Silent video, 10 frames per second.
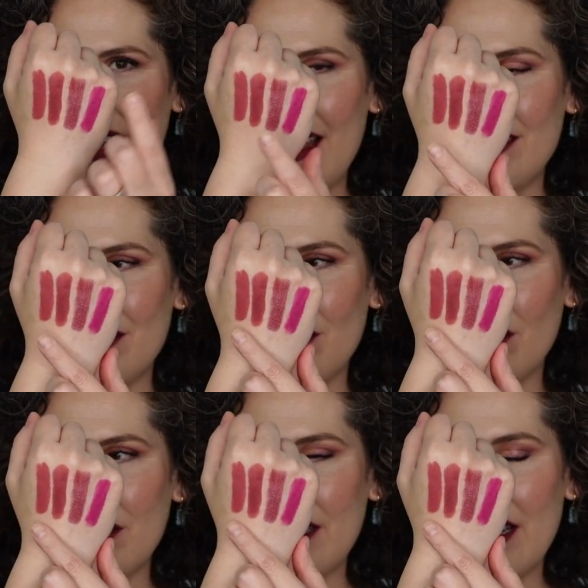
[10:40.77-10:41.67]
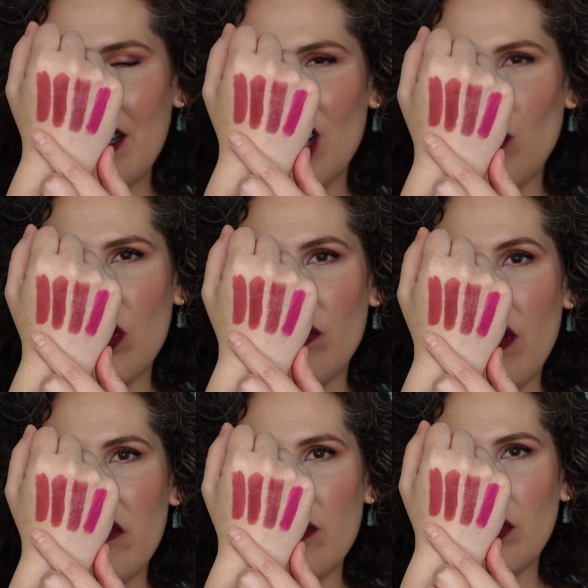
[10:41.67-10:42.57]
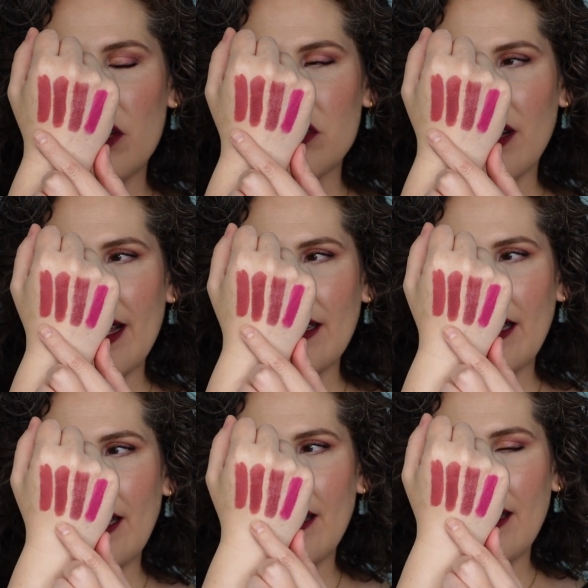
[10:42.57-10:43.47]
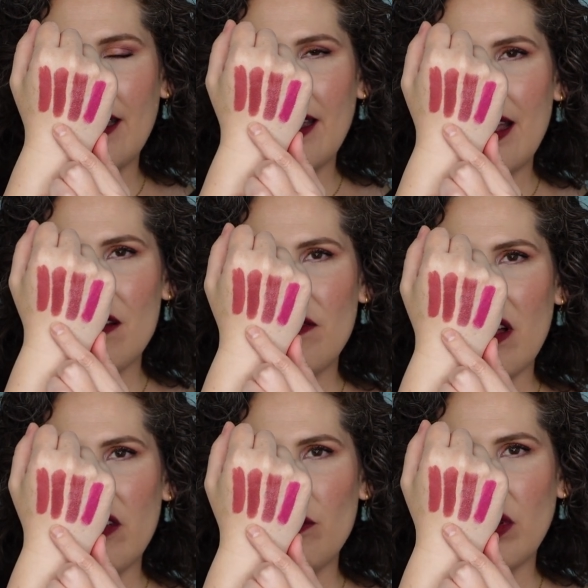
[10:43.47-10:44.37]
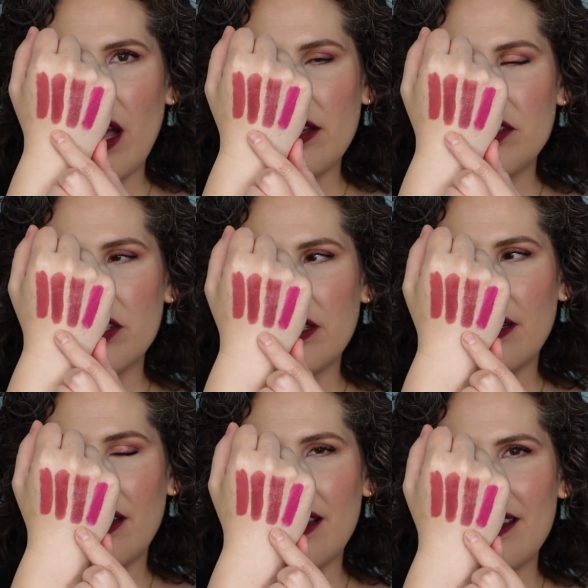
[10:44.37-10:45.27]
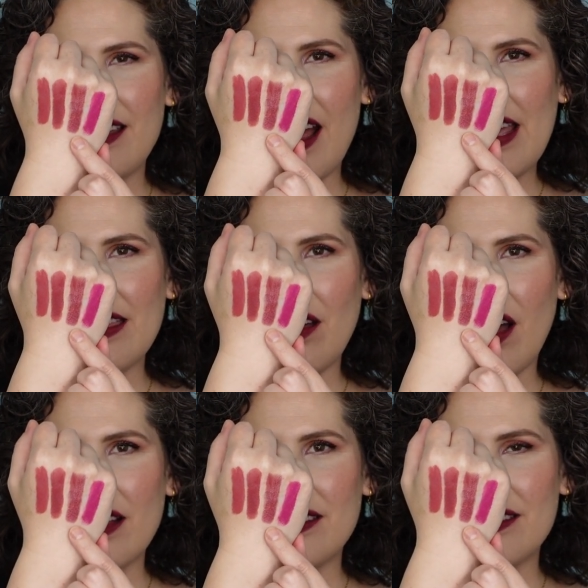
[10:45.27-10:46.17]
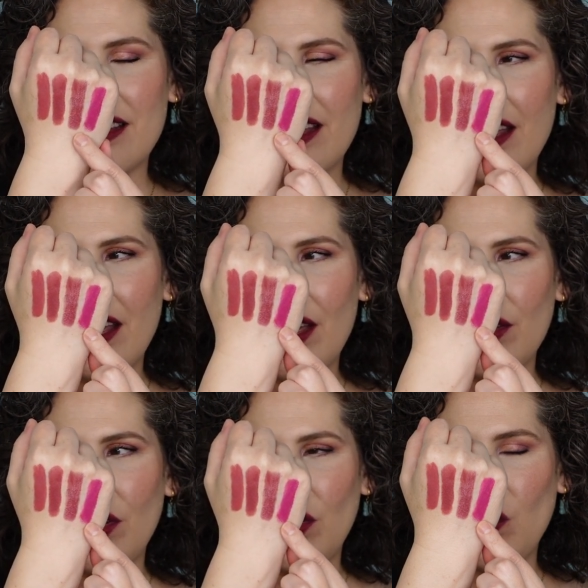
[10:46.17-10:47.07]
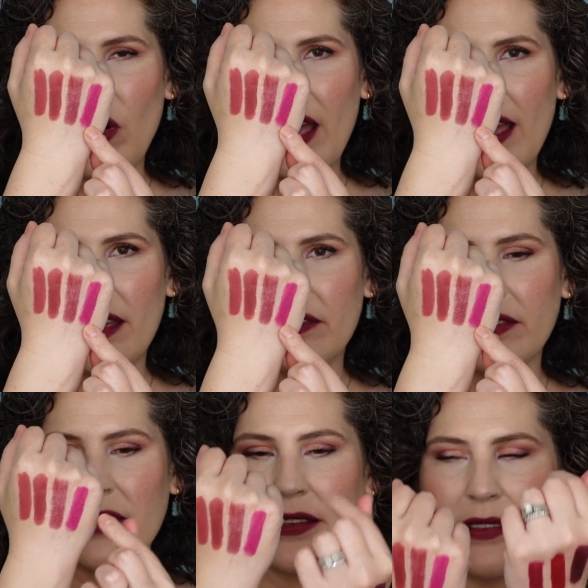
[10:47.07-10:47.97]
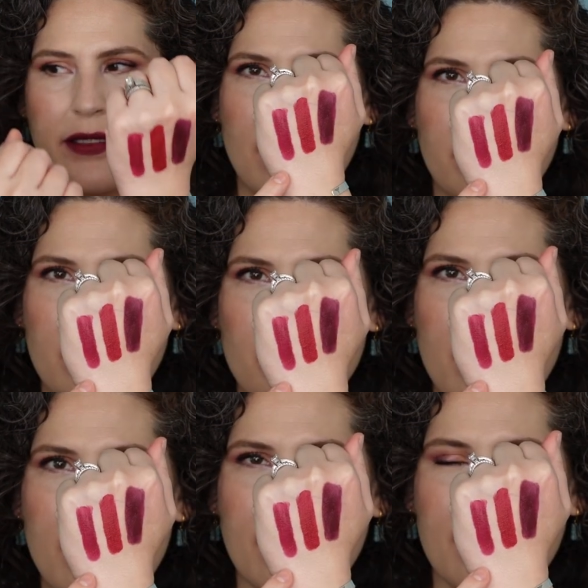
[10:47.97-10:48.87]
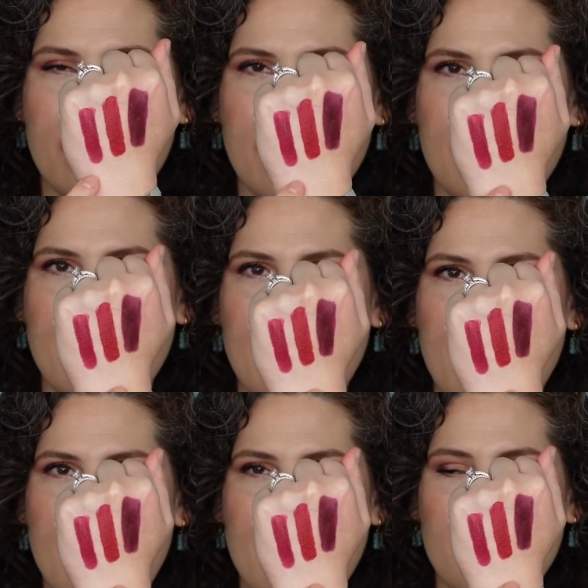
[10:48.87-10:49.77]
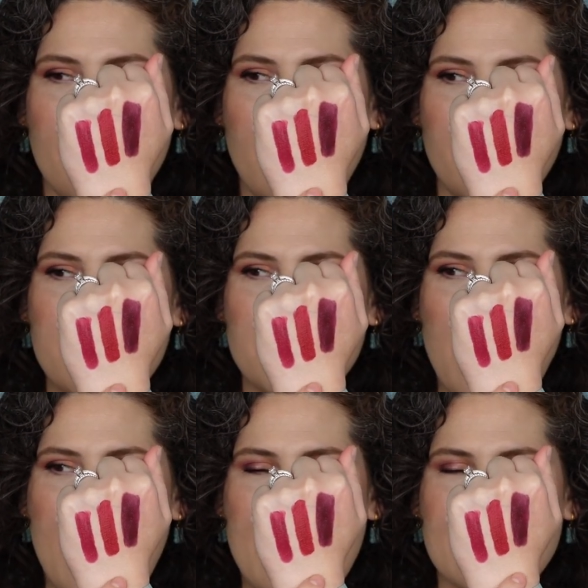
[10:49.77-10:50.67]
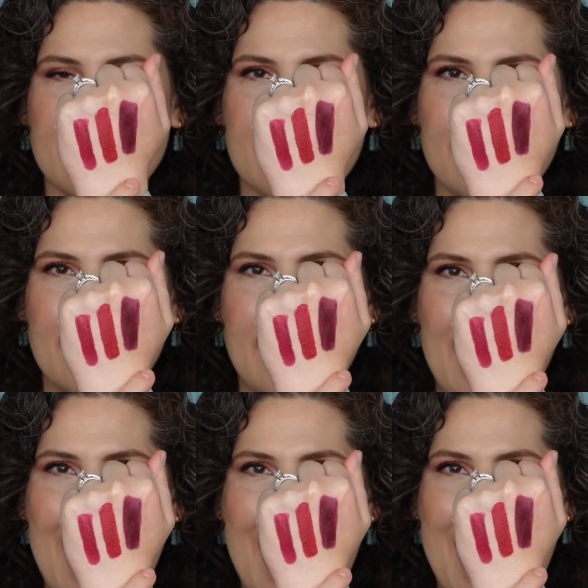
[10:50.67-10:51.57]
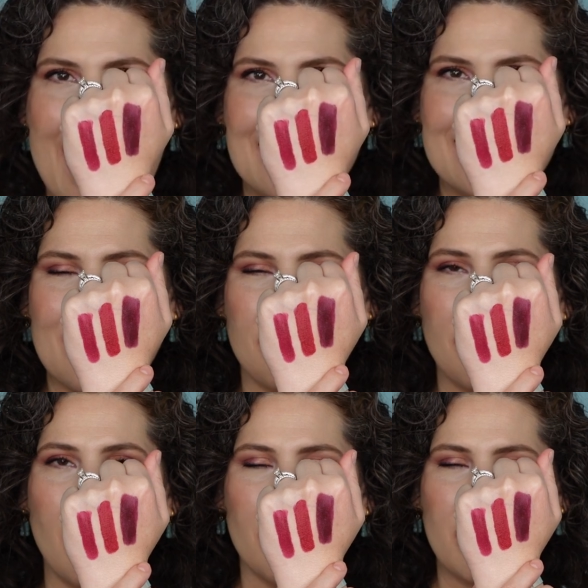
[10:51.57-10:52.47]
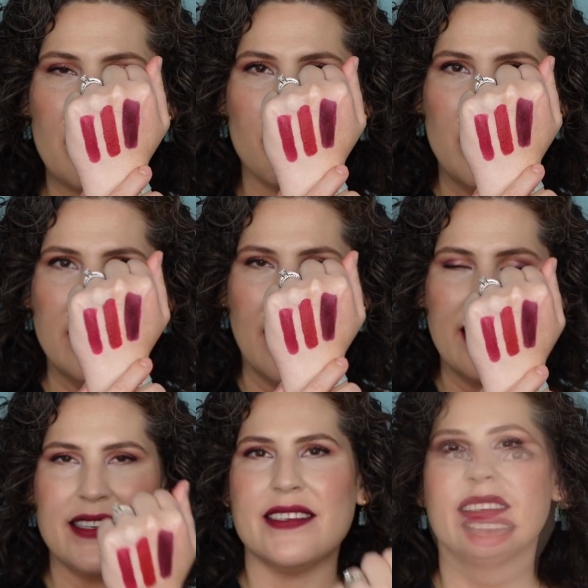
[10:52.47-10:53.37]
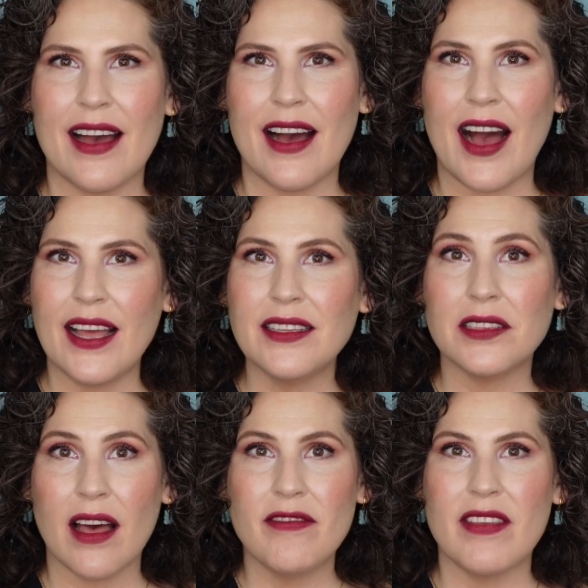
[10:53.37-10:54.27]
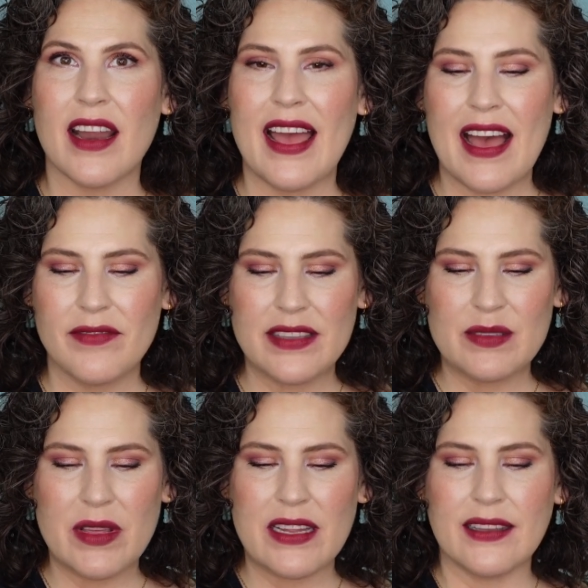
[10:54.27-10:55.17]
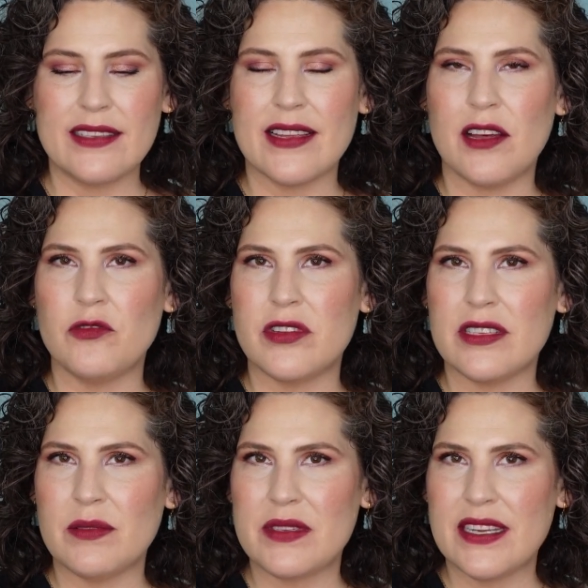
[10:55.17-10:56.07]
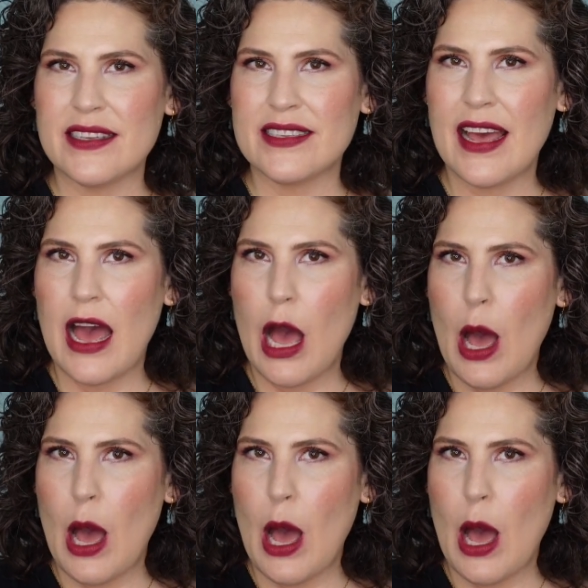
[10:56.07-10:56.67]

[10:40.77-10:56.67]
It starts here with Velvet Blush Lightly. Velvet Blush, Night Thoughts, New Wave, Velvet Myth, Velvet Jazz, and Velvet Midnight. I love that I have this many Lisa Eldridge lipsticks.